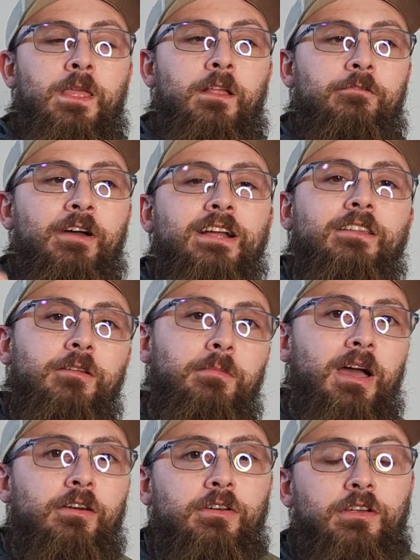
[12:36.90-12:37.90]
The fact of the
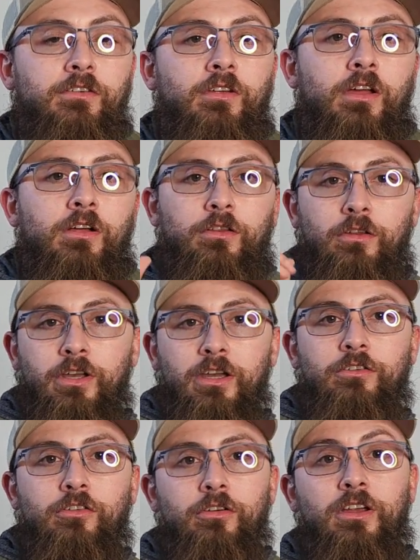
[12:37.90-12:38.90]
matter is, look
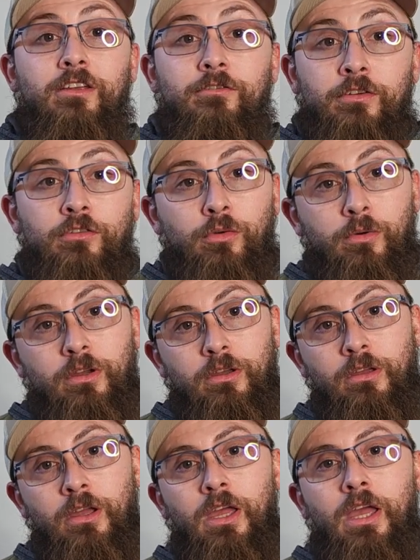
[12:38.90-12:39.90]
at your inventory
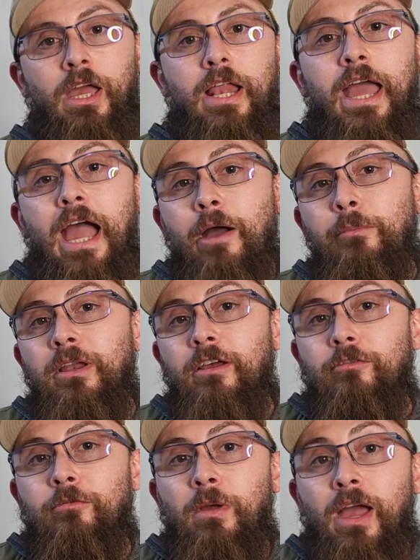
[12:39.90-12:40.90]
and how many of
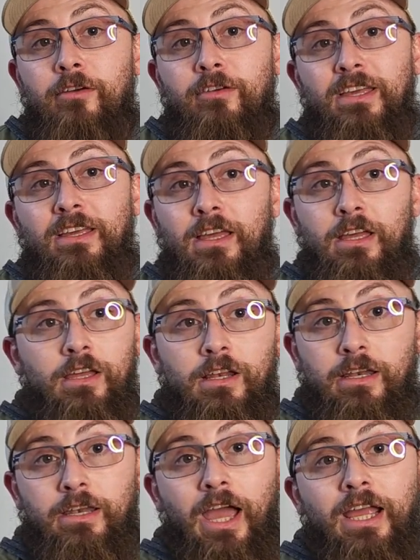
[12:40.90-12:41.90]
them have a
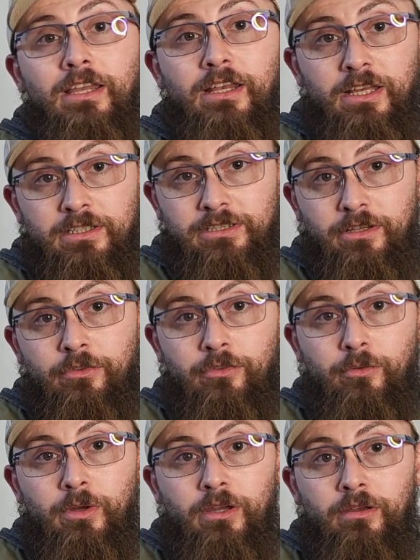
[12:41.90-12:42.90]
90-day sell-through
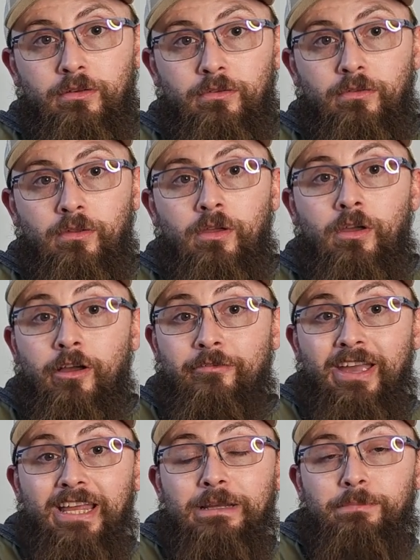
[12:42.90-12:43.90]
rate of
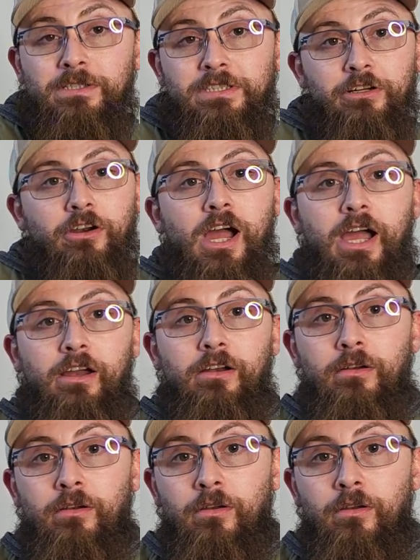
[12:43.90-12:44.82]
80% or higher,